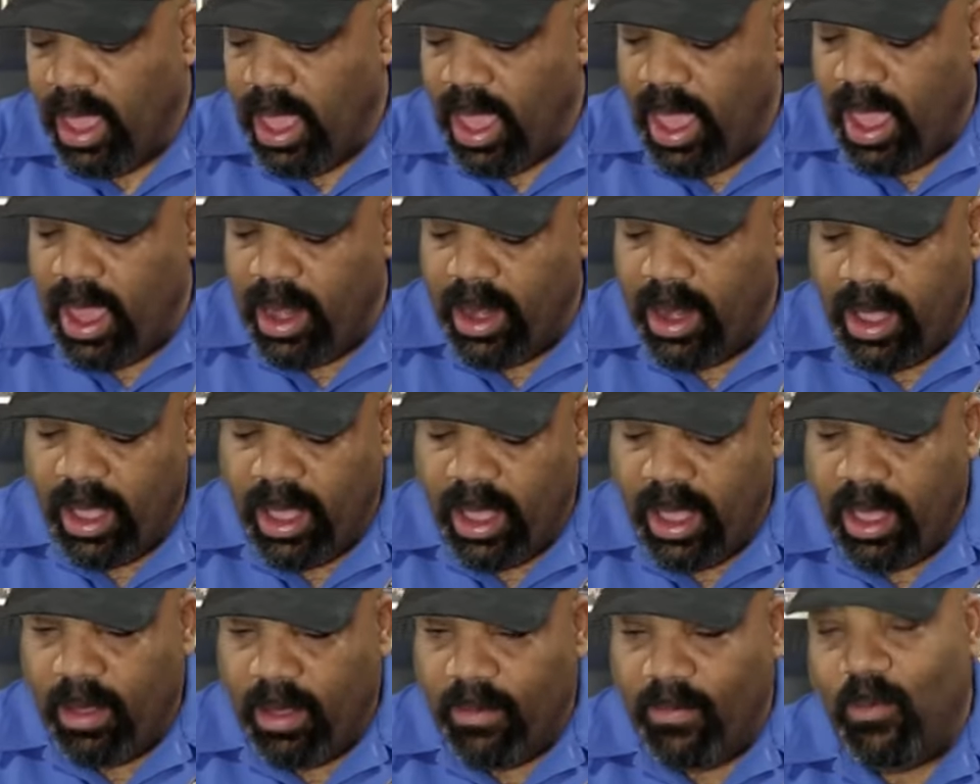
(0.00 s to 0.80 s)
And
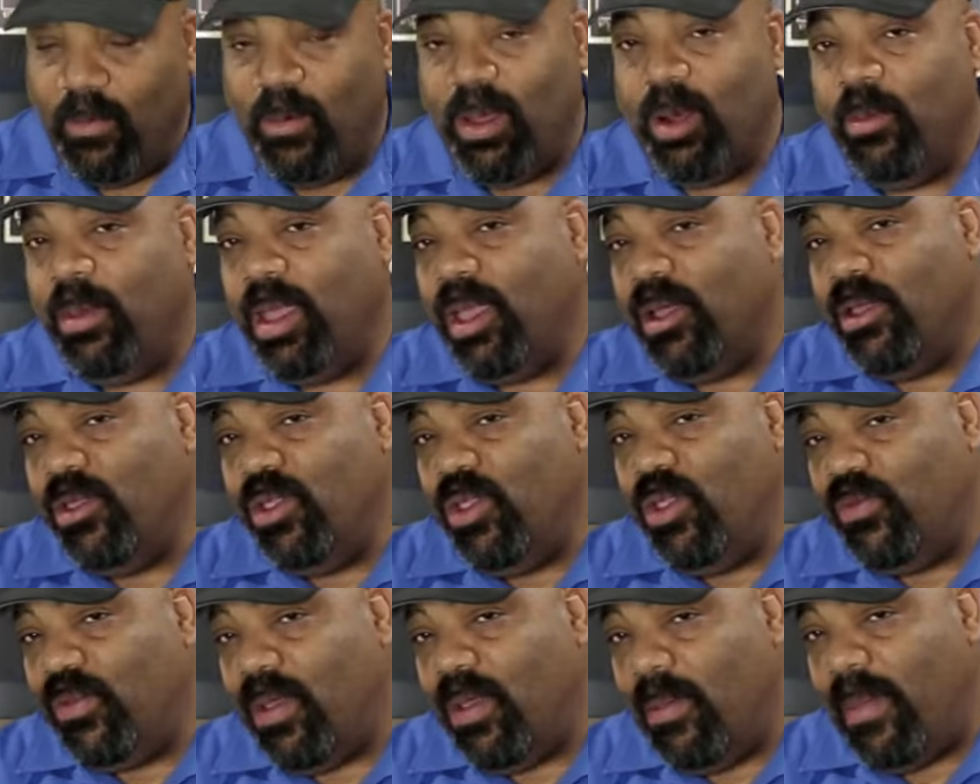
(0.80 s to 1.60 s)
what are we going to
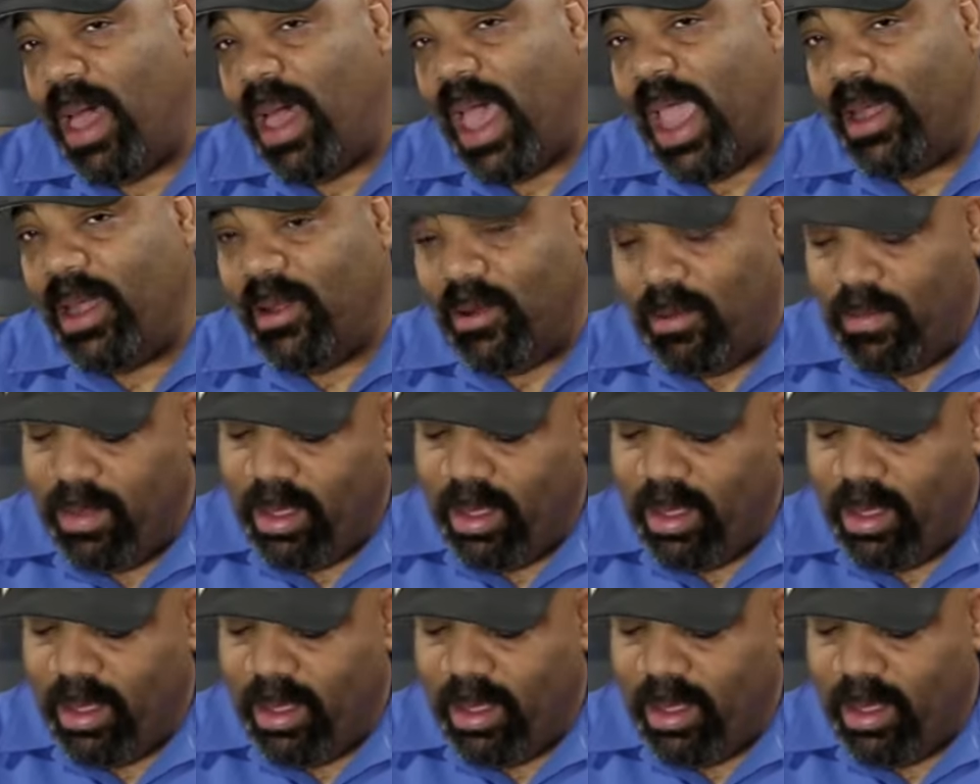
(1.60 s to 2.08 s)
use for a binder?